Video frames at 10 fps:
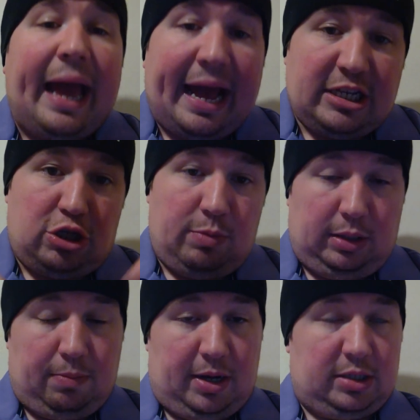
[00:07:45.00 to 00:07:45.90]
as
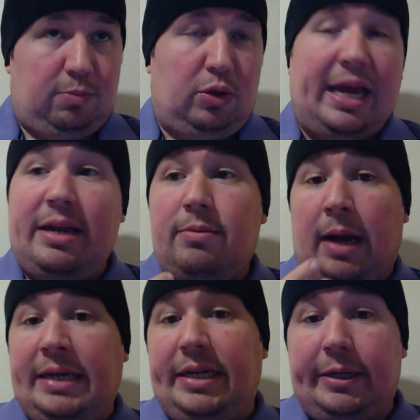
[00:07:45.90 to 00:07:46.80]
humanly possible and
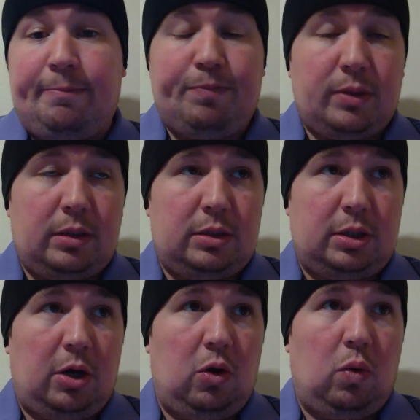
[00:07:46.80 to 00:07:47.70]
I did.
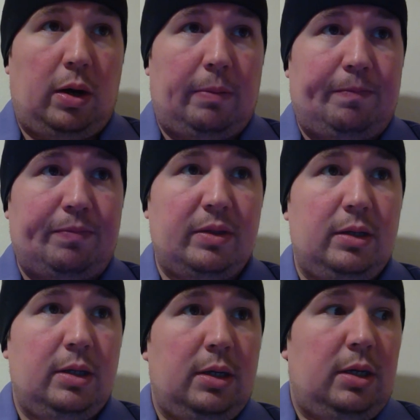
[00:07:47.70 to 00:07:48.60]
So um
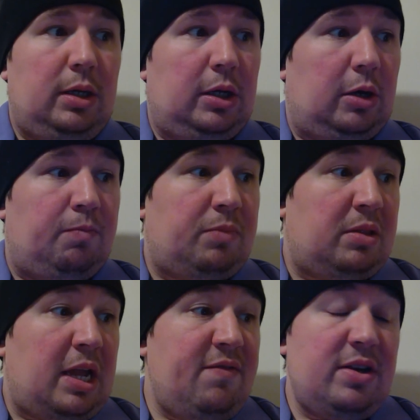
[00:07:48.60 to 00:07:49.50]
you know,
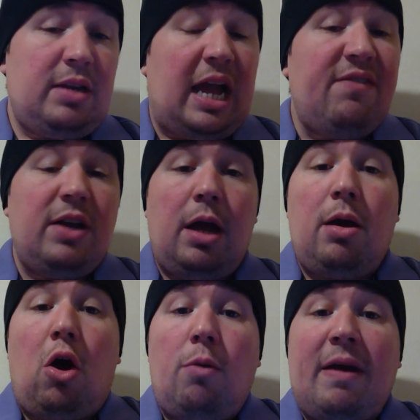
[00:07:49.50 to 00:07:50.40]
I even I even
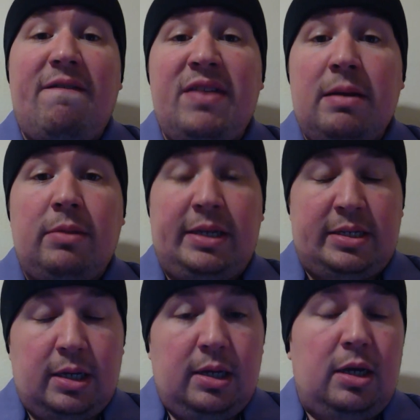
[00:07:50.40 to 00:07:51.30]
got all my
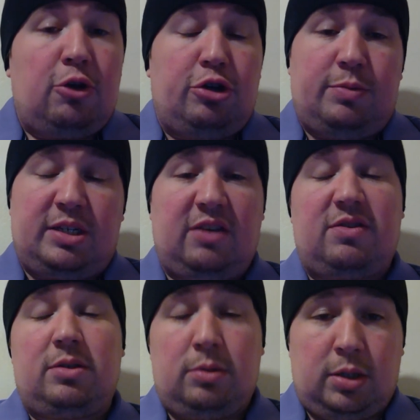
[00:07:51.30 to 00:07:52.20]
family's Christmas
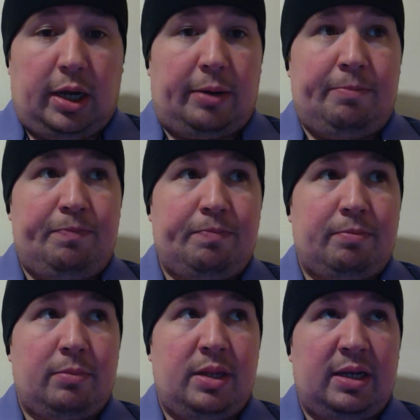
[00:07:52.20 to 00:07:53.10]
gifts done
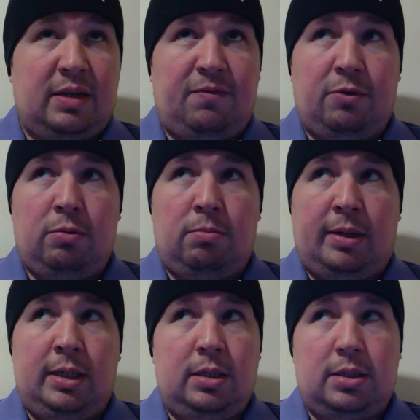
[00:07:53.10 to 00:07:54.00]
except for
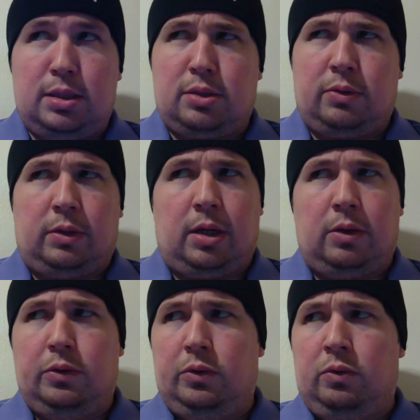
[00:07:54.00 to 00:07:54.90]
my sister-in-law
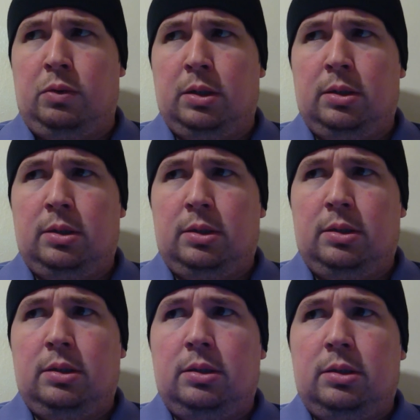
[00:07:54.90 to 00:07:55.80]
who
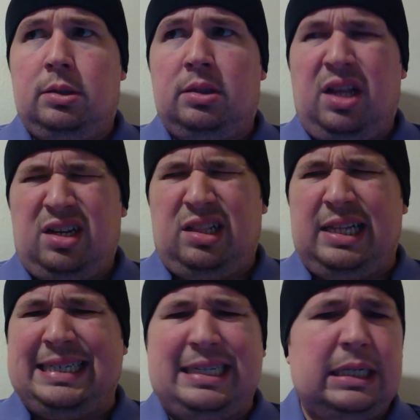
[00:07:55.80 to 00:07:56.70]
not going to
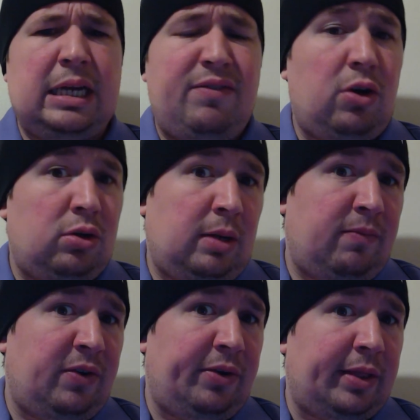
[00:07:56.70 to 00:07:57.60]
lie, having a hard time
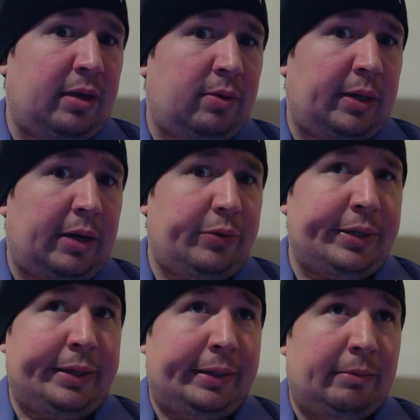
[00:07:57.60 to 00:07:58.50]
figuring that one
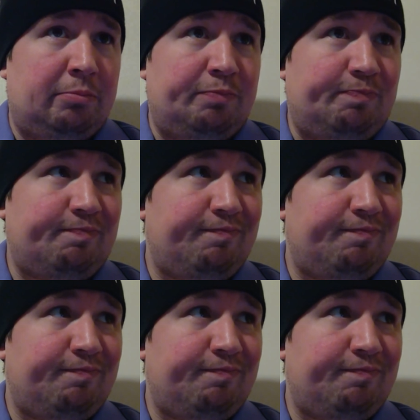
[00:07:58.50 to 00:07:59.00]
out. Um